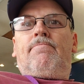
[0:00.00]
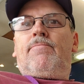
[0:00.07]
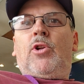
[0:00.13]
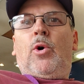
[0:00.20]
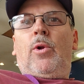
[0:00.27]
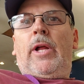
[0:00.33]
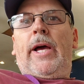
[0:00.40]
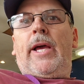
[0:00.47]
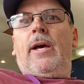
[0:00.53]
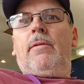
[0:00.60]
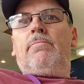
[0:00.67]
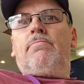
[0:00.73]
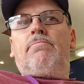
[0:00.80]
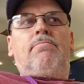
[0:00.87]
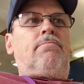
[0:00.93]
don't like
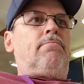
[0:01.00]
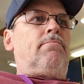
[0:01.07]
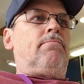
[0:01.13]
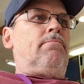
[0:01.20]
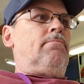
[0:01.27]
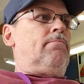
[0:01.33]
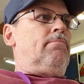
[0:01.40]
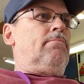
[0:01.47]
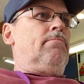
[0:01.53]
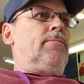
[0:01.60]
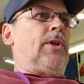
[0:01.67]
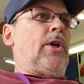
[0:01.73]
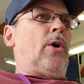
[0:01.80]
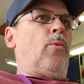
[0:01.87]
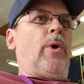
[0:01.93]
it.
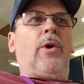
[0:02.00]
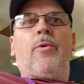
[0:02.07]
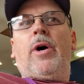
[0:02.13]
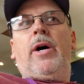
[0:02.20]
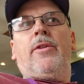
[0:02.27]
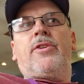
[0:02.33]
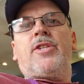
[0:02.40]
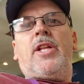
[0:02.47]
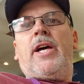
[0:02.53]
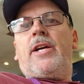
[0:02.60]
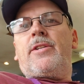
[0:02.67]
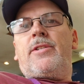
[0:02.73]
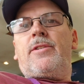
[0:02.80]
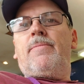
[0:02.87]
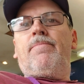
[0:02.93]
You know, we run
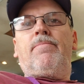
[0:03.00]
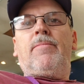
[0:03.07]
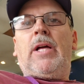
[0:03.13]
slicks.